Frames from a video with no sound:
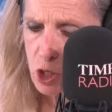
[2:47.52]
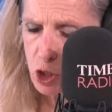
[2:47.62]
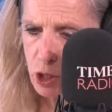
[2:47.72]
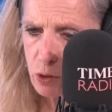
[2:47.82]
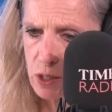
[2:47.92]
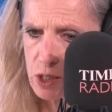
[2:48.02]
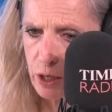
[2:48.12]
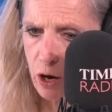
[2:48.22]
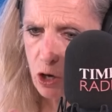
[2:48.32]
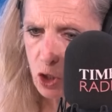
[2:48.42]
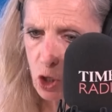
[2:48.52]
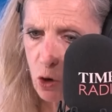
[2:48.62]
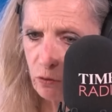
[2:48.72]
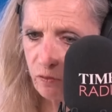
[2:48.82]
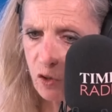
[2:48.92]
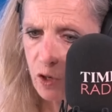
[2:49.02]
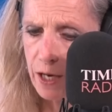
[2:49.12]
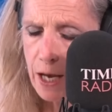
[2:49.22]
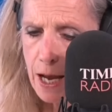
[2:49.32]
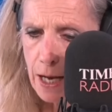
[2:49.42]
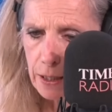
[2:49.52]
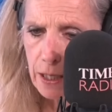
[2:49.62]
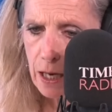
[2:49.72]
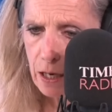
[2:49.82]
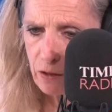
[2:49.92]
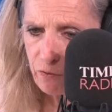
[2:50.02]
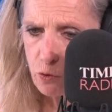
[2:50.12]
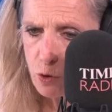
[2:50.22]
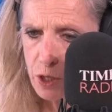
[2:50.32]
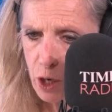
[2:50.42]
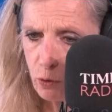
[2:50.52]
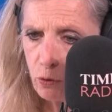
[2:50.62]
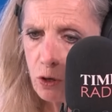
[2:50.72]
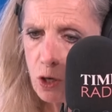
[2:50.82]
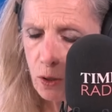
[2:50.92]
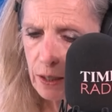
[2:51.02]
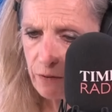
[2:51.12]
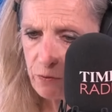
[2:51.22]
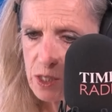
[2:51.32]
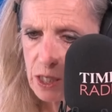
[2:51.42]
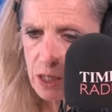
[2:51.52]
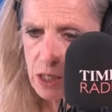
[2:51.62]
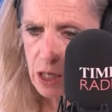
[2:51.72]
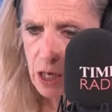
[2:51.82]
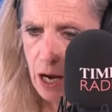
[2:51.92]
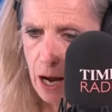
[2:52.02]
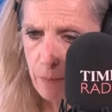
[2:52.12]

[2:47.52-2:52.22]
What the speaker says: that showed this large convoy near the Fordo nuclear facility